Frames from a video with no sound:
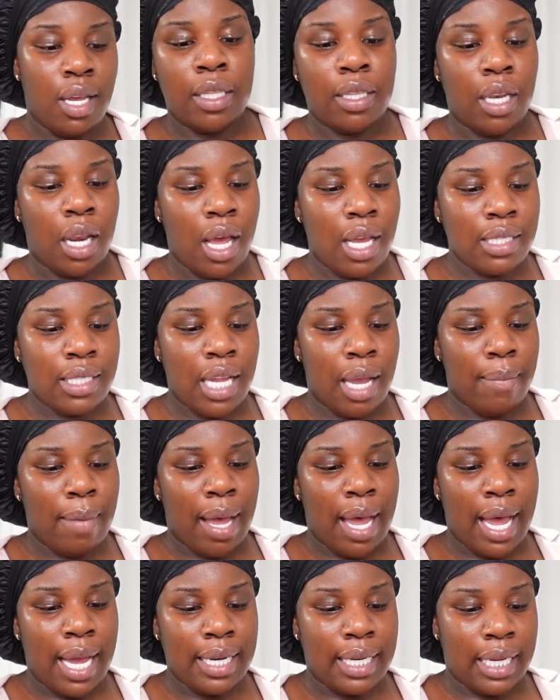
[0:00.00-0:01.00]
the last time I
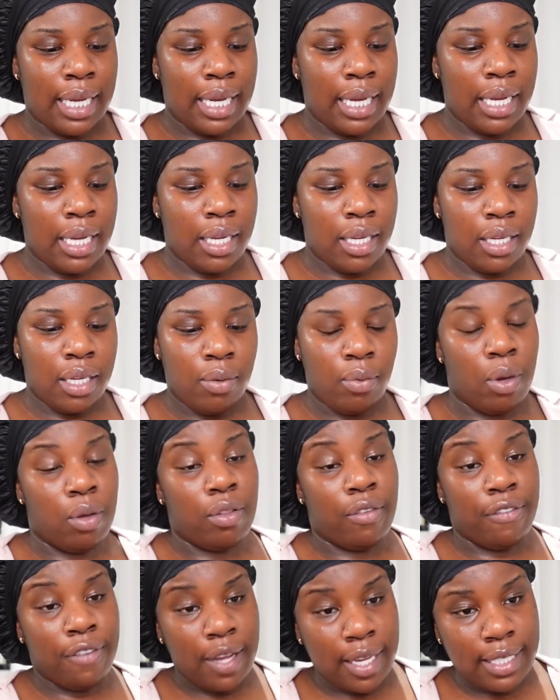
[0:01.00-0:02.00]
had it, well
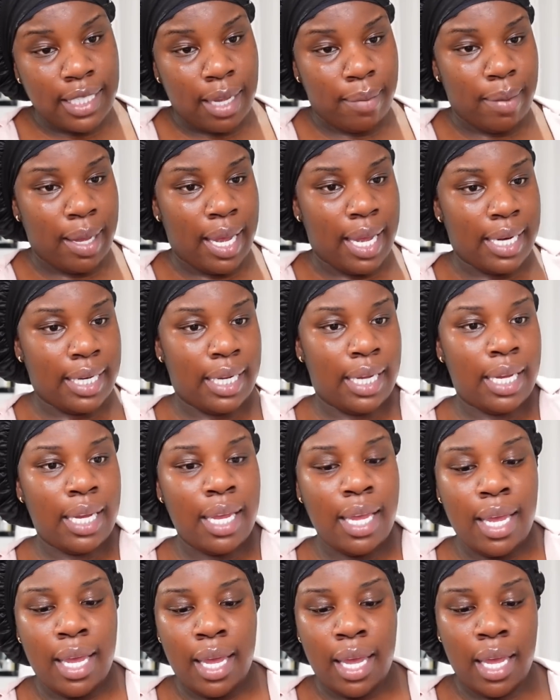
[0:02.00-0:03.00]
the first time i had it
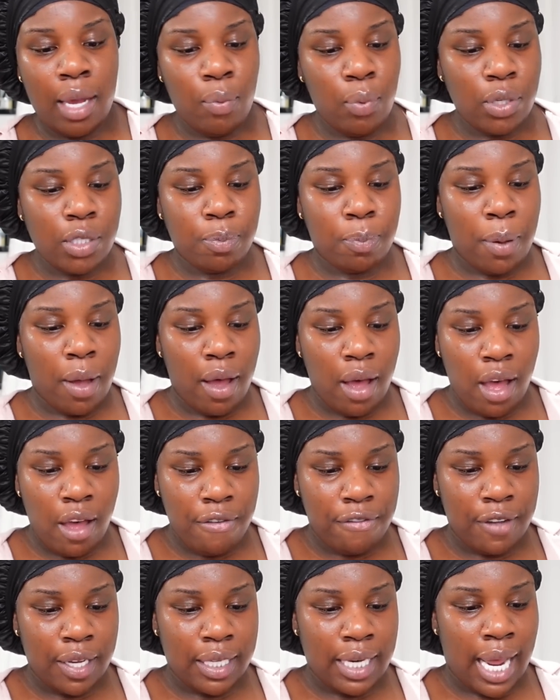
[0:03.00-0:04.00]
it was
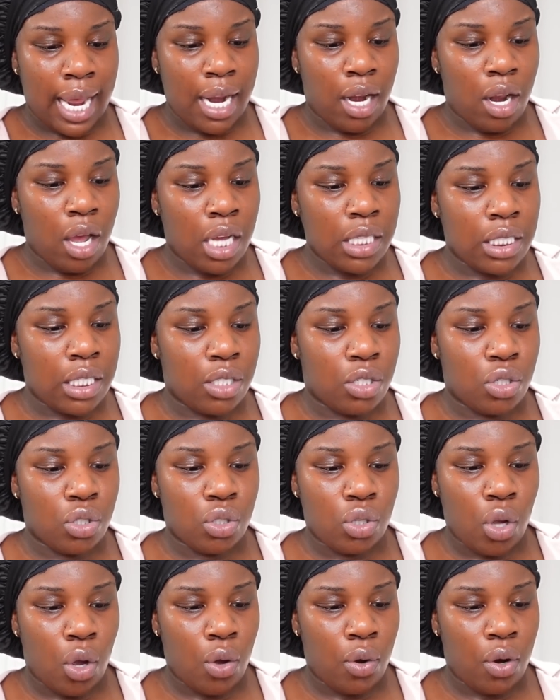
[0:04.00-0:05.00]
perfect like it lasted
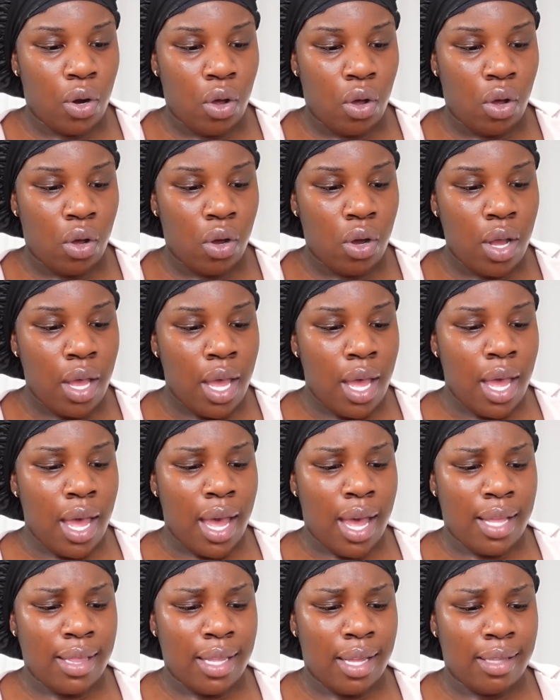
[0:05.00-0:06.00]
so long
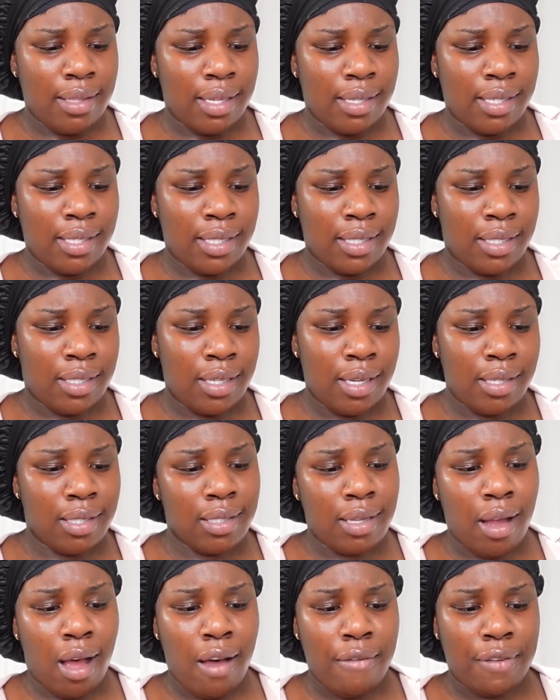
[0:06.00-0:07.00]
and then this just
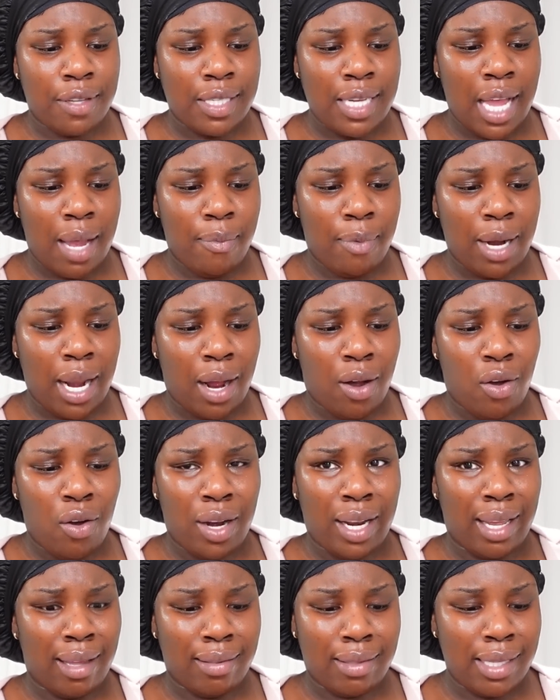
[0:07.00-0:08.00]
the other time when i
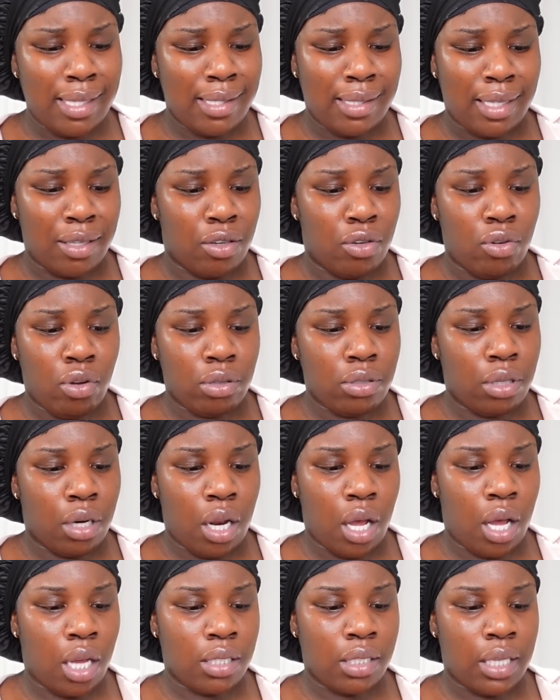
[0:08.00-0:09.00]
got it this did not
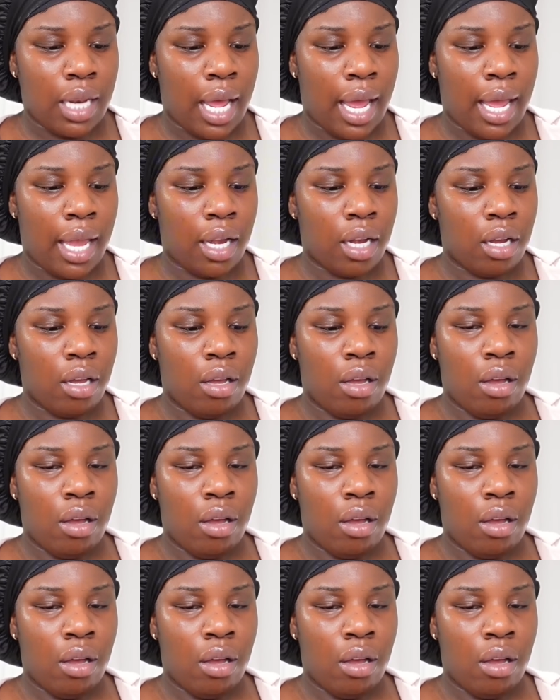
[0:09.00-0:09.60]
last like